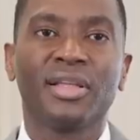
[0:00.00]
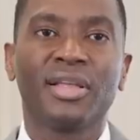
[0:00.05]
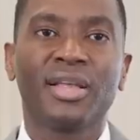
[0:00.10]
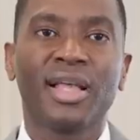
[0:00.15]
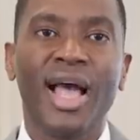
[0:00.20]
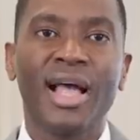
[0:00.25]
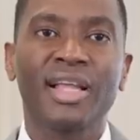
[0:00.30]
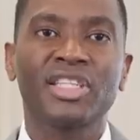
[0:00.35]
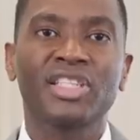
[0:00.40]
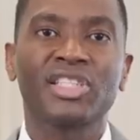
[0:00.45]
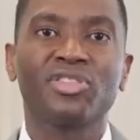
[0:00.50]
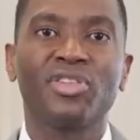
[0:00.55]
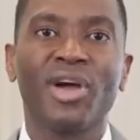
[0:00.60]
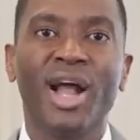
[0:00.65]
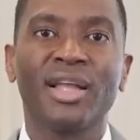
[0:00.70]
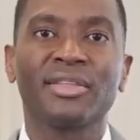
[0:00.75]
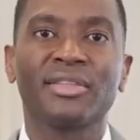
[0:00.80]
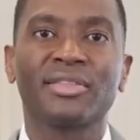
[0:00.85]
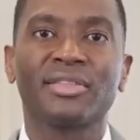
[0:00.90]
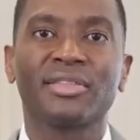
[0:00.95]
cash
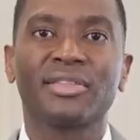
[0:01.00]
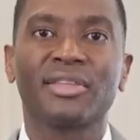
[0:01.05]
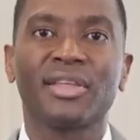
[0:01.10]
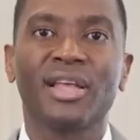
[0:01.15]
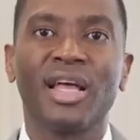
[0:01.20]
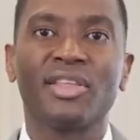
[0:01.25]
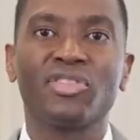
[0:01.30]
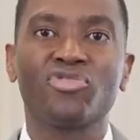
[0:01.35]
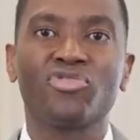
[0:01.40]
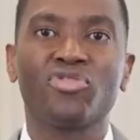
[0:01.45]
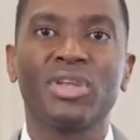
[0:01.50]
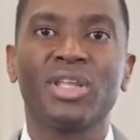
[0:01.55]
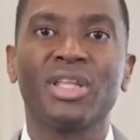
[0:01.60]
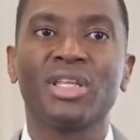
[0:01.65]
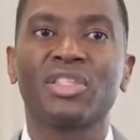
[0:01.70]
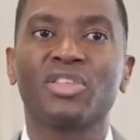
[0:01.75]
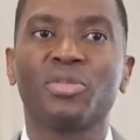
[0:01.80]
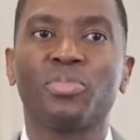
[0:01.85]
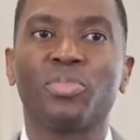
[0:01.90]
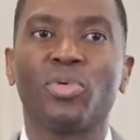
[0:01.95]
grant and
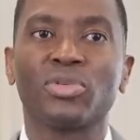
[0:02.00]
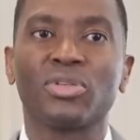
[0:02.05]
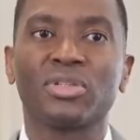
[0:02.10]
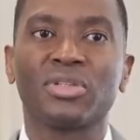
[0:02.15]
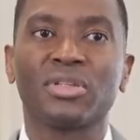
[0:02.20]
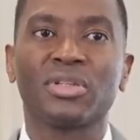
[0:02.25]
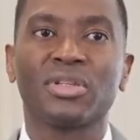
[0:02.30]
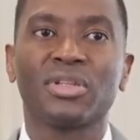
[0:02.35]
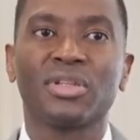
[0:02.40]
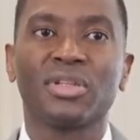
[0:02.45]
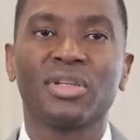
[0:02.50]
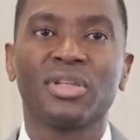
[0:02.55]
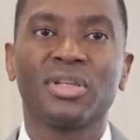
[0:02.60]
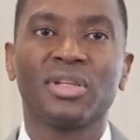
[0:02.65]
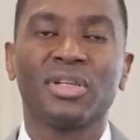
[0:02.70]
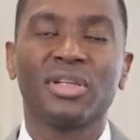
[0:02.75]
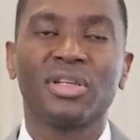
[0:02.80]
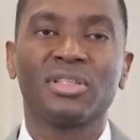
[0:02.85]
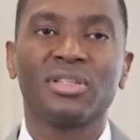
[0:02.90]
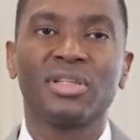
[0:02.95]
training support
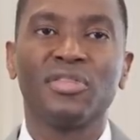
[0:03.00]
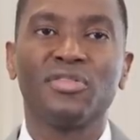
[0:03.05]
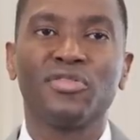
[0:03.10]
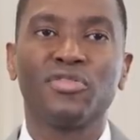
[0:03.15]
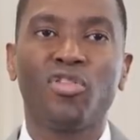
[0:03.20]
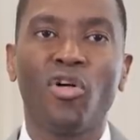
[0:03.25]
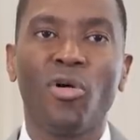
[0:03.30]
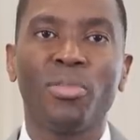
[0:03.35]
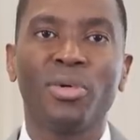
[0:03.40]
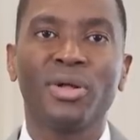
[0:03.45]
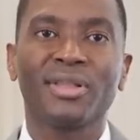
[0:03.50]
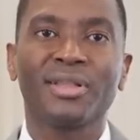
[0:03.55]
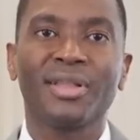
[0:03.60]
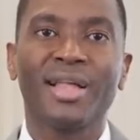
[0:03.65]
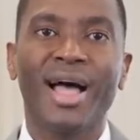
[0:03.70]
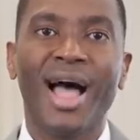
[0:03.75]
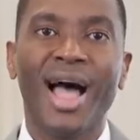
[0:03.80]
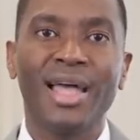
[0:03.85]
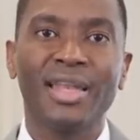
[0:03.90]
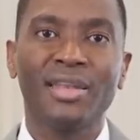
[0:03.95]
to informal
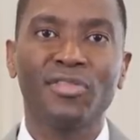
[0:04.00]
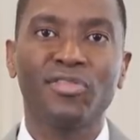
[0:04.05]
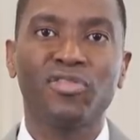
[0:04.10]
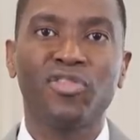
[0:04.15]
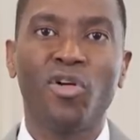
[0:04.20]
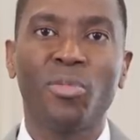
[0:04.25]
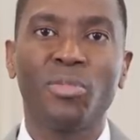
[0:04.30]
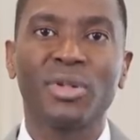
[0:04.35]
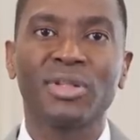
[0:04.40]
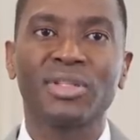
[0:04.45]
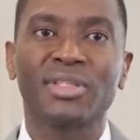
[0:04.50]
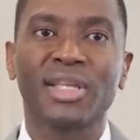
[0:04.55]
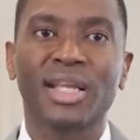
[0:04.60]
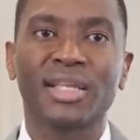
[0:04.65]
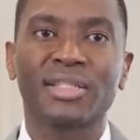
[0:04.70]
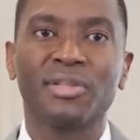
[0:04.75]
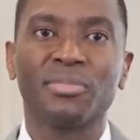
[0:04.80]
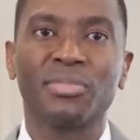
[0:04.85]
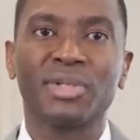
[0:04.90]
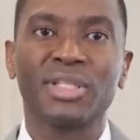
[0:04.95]
and formal
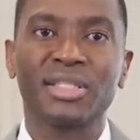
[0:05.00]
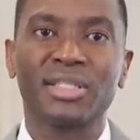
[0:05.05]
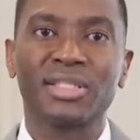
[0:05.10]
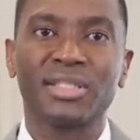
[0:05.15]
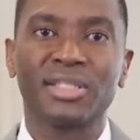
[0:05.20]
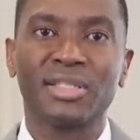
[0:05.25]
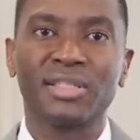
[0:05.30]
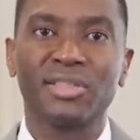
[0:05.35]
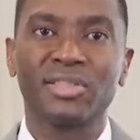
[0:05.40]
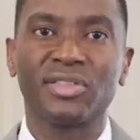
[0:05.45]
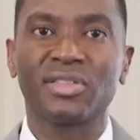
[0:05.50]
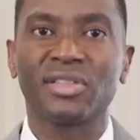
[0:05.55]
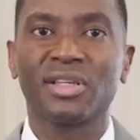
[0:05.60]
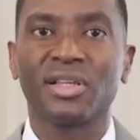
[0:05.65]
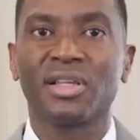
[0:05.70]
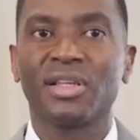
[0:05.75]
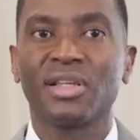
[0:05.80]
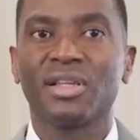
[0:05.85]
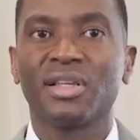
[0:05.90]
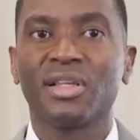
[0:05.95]
sector businesses
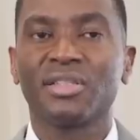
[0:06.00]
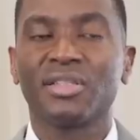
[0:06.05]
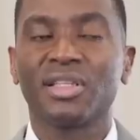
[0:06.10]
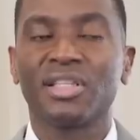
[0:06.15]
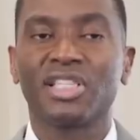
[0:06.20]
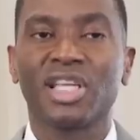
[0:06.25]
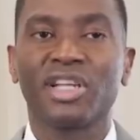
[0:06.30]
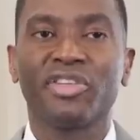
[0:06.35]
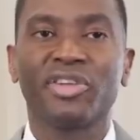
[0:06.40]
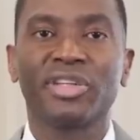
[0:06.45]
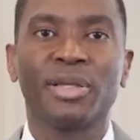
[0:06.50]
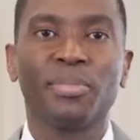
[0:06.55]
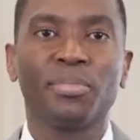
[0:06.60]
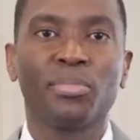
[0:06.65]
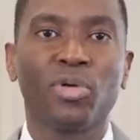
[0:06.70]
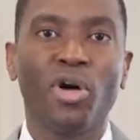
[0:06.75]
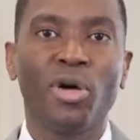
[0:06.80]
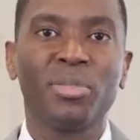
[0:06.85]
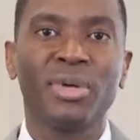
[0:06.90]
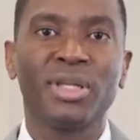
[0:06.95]
to generate
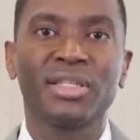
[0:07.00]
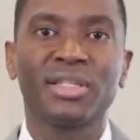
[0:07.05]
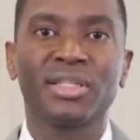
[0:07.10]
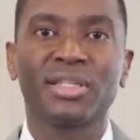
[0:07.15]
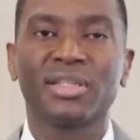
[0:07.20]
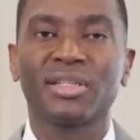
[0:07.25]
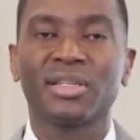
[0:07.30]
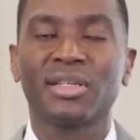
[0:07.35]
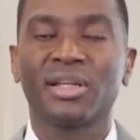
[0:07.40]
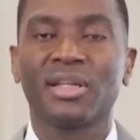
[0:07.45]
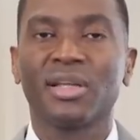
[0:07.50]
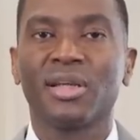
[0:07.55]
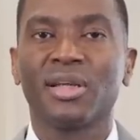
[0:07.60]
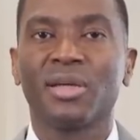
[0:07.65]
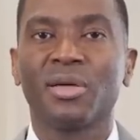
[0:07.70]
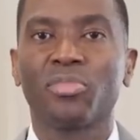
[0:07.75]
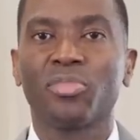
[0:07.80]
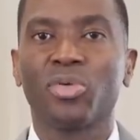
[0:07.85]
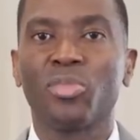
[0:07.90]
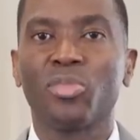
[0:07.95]
employment,
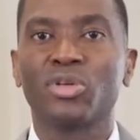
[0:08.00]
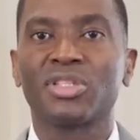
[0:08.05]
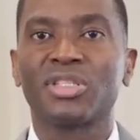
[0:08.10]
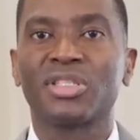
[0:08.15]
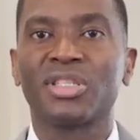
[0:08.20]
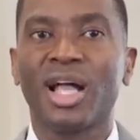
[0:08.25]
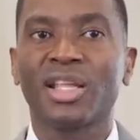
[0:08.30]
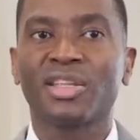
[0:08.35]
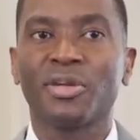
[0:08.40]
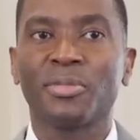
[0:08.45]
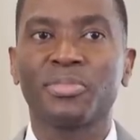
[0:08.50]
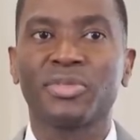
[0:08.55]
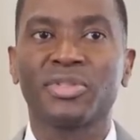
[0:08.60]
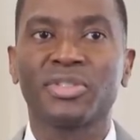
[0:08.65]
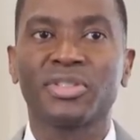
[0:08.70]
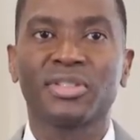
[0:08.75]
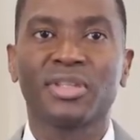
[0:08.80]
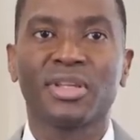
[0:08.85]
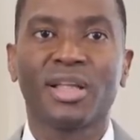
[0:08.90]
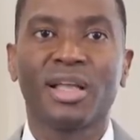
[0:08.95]
promote
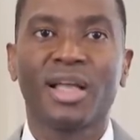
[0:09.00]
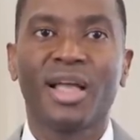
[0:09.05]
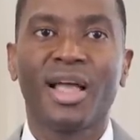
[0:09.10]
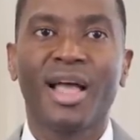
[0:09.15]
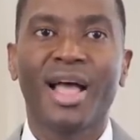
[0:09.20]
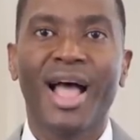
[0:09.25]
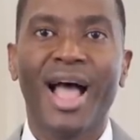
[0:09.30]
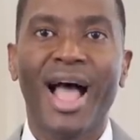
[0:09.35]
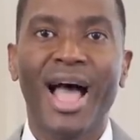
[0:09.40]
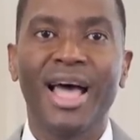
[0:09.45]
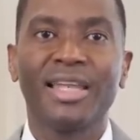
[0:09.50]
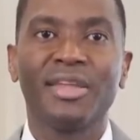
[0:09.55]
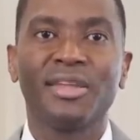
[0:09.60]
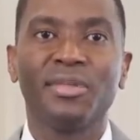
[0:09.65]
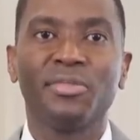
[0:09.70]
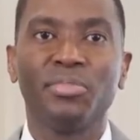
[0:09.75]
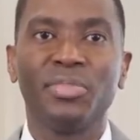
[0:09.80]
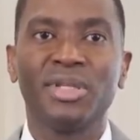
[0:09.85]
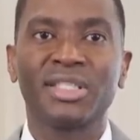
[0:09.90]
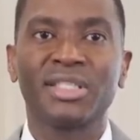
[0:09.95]
startups,
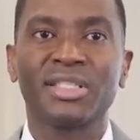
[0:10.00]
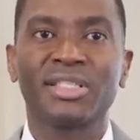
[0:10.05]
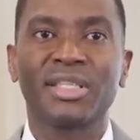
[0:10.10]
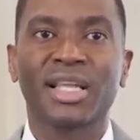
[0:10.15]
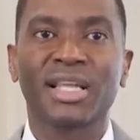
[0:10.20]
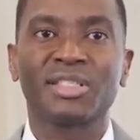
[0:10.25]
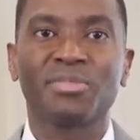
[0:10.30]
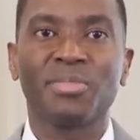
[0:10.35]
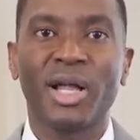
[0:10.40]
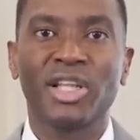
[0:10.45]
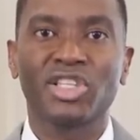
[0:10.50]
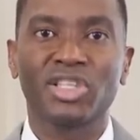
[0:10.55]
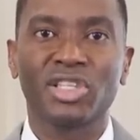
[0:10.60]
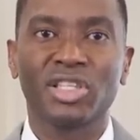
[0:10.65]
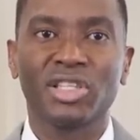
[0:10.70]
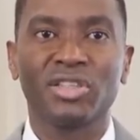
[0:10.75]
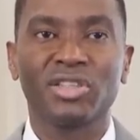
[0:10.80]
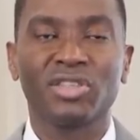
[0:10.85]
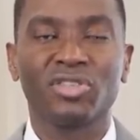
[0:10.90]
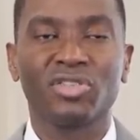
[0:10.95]
and business
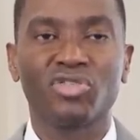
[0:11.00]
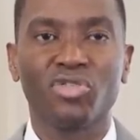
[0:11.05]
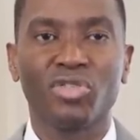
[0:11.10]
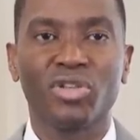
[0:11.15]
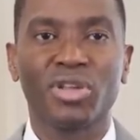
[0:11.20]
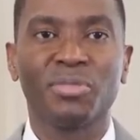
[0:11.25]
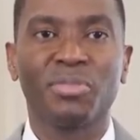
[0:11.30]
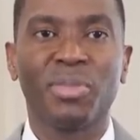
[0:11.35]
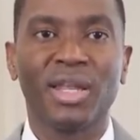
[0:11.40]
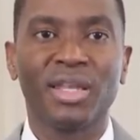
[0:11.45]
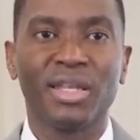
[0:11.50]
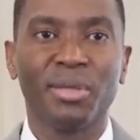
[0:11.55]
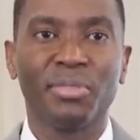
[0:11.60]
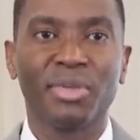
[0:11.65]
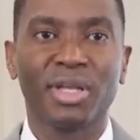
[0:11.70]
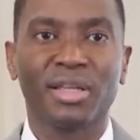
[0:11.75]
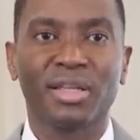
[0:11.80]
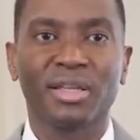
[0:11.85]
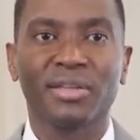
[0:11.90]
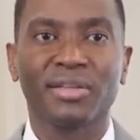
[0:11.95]
expansion during the
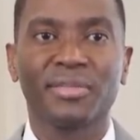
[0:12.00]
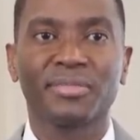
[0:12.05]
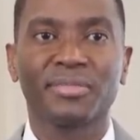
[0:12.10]
pandemic.